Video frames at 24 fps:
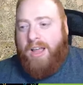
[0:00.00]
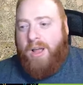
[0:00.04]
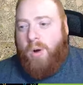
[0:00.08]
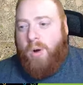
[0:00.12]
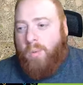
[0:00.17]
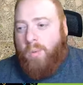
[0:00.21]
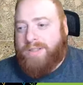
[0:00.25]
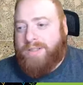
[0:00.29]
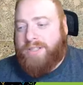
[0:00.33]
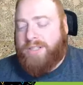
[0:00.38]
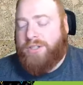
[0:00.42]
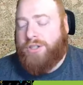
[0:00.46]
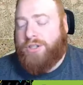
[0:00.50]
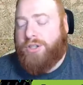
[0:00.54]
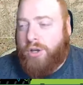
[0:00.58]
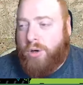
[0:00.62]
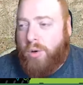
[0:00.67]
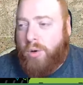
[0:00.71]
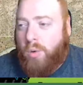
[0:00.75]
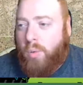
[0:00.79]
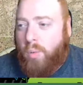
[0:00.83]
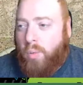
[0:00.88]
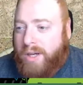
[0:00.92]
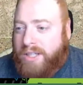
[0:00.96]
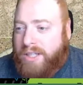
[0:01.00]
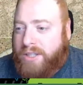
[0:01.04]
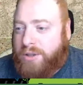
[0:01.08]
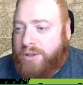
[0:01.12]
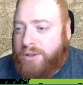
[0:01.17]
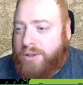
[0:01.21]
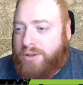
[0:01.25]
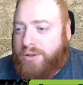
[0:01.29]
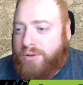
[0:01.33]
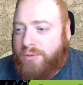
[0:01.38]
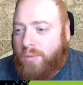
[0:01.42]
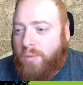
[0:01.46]
Wasn't sure
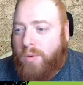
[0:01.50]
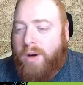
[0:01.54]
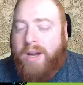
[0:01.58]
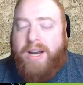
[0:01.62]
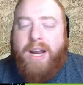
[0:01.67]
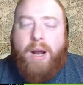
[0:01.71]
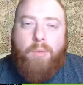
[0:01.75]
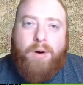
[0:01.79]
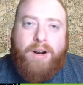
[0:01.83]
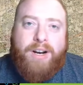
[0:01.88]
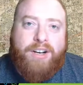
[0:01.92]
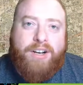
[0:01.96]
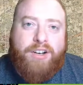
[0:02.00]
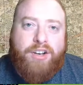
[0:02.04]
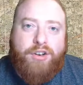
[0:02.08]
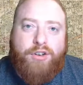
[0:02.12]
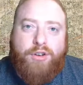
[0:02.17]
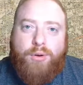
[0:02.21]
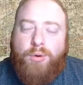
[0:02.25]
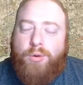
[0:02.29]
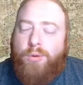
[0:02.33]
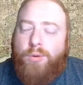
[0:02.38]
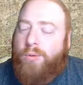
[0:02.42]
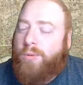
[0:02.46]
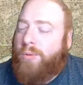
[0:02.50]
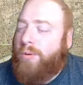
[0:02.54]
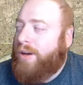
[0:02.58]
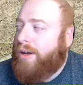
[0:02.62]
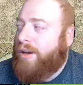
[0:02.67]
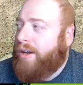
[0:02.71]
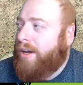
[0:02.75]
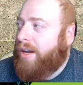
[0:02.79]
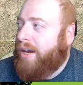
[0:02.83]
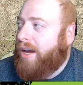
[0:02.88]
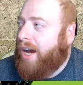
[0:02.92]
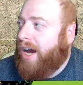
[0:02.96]
which what I wanted to do.
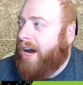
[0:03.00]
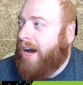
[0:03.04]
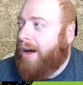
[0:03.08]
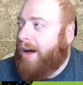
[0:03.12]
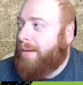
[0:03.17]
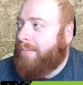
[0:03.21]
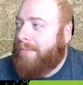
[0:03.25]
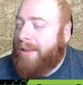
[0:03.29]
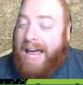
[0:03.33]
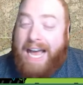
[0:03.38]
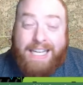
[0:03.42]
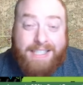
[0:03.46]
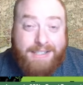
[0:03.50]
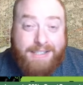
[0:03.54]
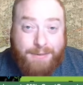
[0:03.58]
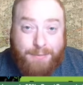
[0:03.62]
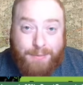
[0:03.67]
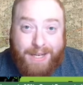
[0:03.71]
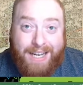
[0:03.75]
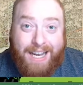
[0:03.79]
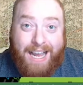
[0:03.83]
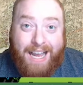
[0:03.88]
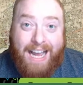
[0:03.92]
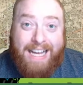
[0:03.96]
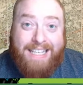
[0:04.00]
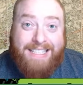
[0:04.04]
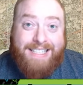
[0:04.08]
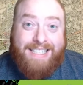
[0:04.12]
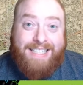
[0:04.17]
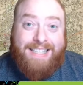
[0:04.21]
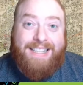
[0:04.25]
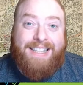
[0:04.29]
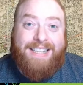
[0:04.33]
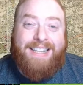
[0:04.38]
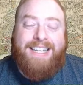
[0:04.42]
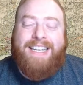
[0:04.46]
Um, last week, I did
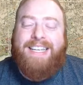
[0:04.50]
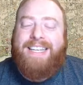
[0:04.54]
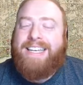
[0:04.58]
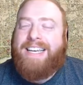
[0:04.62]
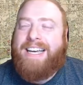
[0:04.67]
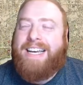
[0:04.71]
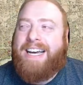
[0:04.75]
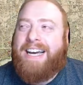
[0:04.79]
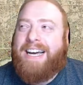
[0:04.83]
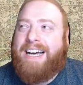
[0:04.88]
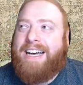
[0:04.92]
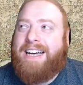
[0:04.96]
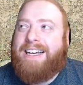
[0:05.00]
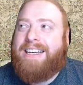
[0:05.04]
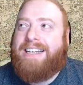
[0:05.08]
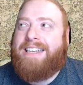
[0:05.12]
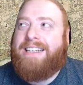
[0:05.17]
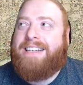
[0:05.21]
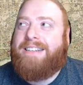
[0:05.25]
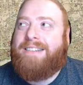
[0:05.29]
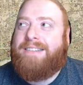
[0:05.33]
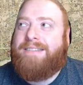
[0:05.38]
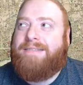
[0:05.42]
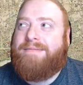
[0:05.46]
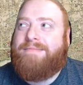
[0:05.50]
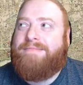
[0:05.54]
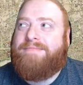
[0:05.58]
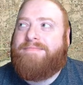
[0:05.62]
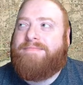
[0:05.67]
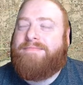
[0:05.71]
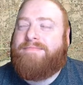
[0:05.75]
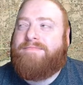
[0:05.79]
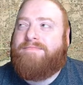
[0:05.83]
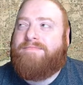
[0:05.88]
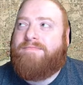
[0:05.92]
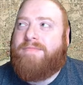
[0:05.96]
the uh,
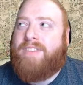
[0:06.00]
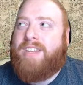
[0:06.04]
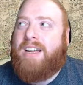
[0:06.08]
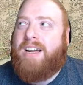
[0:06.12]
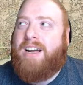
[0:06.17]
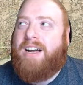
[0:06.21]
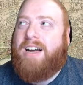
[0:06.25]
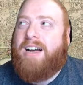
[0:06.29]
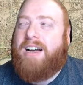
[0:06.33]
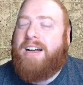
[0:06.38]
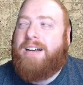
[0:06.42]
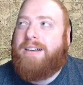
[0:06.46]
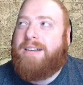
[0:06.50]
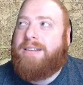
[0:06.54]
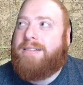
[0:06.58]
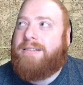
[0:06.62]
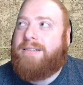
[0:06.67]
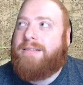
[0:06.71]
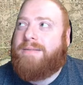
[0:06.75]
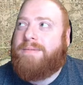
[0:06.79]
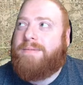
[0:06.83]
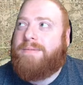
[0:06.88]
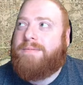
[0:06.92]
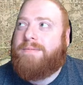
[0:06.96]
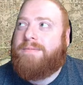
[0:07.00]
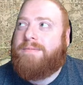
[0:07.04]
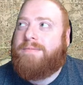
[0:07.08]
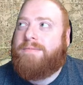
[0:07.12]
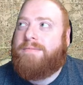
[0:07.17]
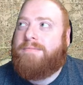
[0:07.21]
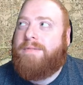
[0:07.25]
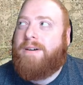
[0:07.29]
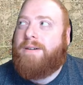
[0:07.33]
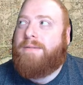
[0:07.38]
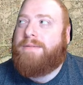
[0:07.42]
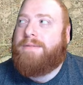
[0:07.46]
uh,
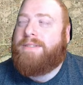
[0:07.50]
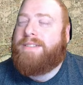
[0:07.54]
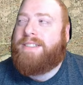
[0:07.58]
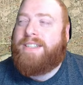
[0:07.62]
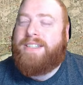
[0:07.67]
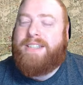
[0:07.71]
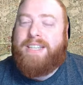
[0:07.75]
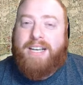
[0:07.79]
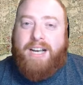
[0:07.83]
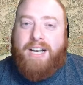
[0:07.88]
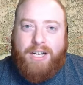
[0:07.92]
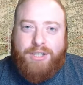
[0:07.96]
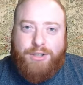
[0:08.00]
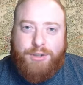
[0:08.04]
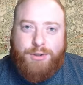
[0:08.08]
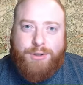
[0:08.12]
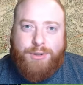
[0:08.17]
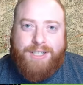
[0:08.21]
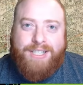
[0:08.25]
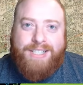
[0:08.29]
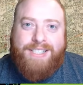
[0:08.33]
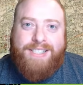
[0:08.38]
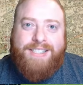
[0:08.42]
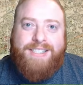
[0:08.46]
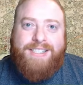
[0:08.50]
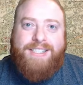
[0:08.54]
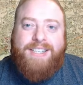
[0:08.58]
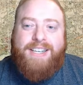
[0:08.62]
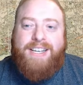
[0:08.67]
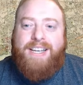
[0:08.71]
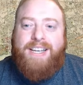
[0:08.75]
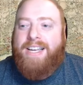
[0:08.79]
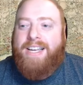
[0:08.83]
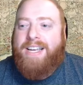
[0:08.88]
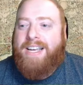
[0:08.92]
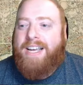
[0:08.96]
what was it? The countries
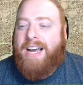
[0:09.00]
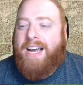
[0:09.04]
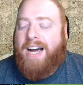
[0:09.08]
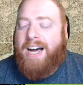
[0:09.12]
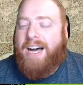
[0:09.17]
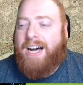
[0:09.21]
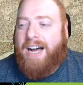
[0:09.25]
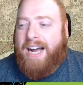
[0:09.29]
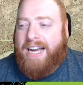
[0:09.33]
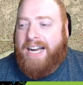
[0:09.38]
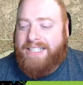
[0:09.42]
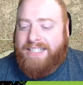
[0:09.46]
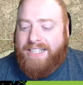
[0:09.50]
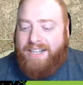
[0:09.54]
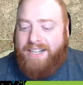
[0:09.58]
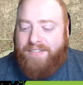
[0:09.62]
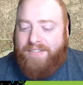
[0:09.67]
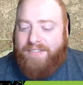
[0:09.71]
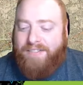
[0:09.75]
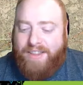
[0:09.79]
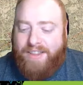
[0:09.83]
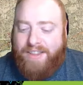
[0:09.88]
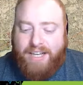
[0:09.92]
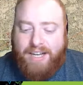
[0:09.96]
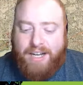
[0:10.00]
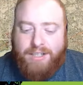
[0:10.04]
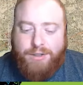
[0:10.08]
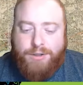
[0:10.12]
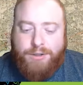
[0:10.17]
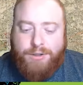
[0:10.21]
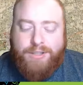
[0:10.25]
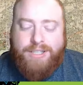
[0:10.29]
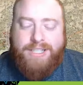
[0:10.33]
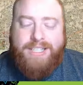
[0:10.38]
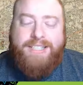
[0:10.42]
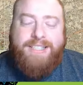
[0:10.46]
uh, identifying the
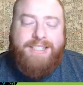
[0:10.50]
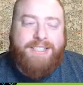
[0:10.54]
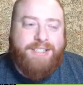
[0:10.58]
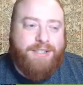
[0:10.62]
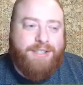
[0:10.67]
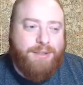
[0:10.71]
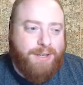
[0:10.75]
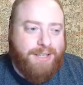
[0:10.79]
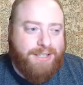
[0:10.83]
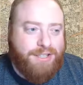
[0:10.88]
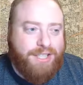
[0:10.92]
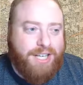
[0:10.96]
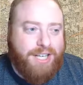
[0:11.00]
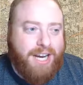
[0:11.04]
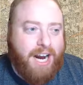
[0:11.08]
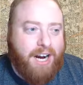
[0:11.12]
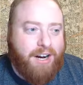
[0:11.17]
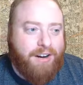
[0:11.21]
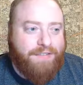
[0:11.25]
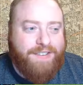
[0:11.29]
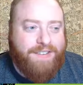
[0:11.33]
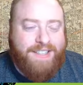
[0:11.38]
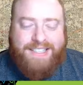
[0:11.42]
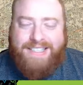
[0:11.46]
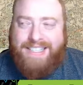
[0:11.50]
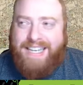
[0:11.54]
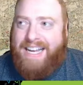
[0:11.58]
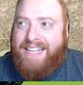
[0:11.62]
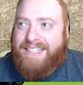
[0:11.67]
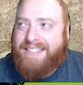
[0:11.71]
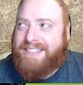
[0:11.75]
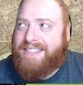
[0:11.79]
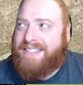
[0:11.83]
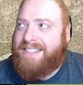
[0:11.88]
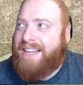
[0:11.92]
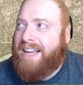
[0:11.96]
countries, doing geography
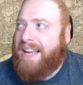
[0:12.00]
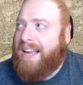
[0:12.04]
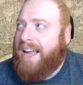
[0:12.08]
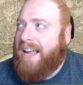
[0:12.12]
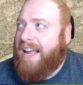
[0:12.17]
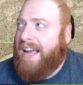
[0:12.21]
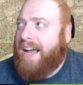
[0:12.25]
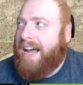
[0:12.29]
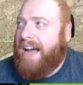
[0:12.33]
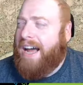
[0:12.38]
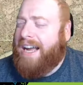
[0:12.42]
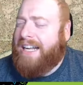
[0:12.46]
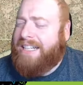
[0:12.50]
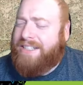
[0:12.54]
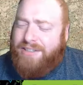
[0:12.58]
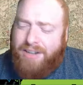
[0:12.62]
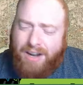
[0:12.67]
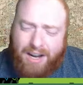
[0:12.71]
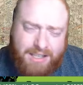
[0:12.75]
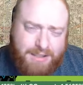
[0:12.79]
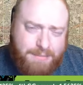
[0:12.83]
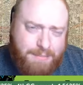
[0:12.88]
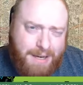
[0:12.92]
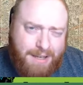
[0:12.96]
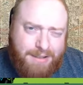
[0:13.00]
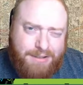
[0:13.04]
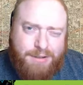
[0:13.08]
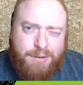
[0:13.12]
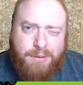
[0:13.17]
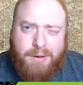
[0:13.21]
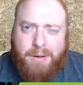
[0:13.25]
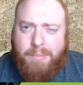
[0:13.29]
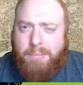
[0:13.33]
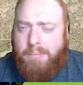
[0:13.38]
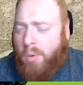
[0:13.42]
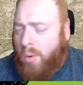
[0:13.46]
tests. I talked about
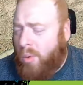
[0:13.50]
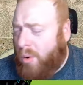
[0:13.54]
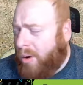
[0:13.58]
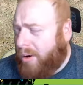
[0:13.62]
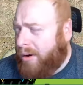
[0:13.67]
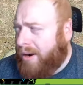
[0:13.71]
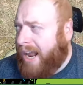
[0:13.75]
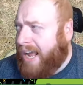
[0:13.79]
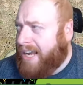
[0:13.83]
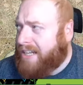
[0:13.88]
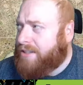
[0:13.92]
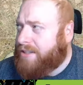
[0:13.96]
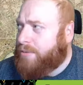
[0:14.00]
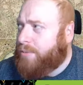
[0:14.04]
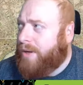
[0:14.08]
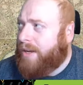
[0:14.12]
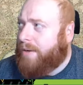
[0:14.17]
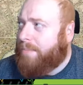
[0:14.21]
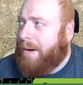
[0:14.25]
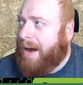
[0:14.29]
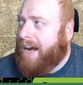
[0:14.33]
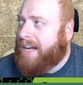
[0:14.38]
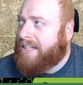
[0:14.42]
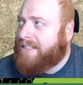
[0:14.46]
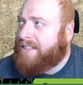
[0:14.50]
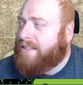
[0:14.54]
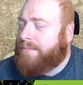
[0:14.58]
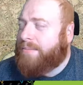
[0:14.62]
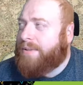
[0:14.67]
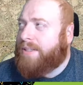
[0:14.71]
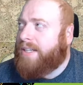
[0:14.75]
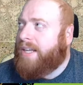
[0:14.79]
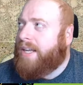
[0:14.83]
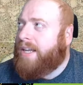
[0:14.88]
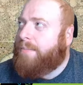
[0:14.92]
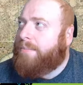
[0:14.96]
doing more next week,
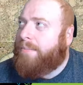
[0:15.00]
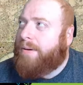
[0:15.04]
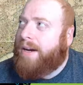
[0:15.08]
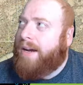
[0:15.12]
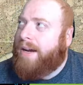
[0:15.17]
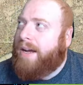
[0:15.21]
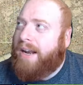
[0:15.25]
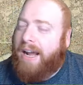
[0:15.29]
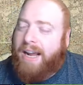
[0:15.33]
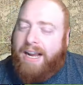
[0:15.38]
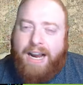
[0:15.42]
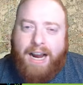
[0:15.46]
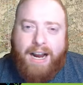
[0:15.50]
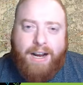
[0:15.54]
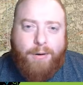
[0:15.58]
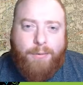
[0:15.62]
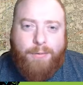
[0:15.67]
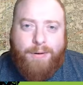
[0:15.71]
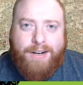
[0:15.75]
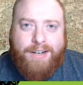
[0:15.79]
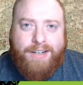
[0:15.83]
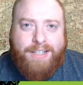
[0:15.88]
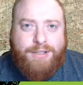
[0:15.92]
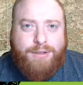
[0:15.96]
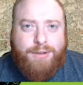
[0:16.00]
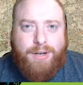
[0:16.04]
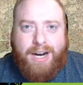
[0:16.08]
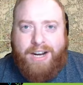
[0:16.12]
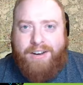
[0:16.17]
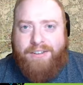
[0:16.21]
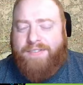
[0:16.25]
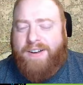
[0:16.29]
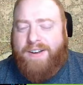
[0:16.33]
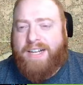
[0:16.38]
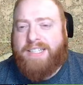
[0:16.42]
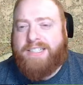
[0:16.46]
possibly, but I kind of wanted to try to
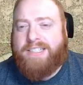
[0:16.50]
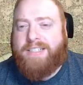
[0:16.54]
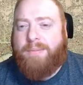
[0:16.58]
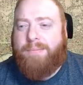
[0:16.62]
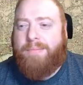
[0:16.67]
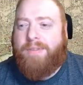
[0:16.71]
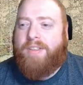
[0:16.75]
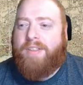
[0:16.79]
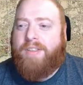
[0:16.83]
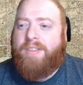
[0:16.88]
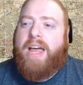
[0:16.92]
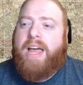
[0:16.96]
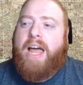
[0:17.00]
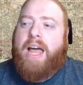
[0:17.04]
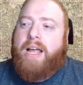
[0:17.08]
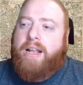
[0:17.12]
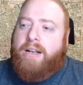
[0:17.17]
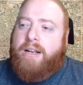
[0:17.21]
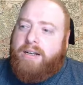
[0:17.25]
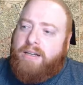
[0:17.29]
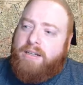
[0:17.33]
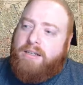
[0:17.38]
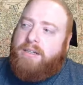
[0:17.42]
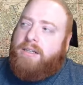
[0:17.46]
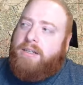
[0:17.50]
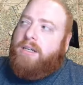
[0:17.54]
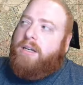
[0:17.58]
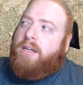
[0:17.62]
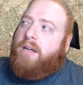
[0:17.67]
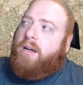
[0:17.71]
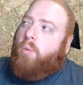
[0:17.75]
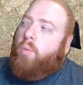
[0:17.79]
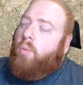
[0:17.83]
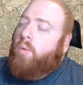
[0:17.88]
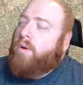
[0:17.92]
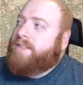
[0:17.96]
find something that
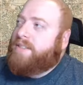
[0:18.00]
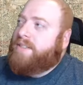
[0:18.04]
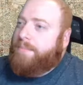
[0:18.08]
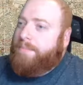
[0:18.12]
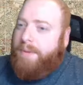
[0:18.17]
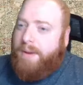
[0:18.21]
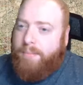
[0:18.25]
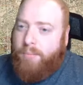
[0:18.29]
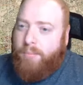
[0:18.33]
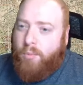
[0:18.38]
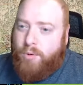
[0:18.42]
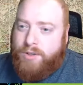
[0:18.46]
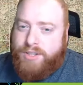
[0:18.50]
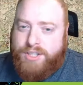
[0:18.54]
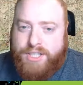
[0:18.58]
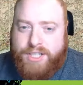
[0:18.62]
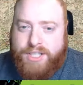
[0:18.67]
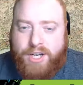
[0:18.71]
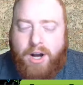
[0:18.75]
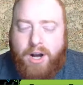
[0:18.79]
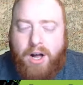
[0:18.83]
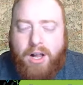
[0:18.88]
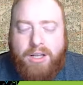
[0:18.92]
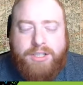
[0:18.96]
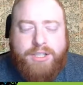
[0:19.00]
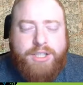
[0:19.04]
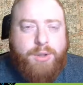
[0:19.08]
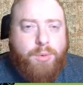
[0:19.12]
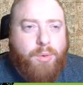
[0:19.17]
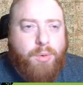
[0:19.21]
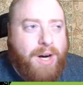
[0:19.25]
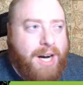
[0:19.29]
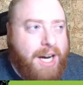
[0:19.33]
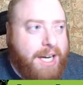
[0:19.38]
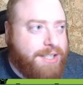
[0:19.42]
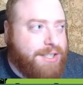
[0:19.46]
was a bit more genealogy
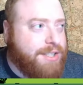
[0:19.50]
wise.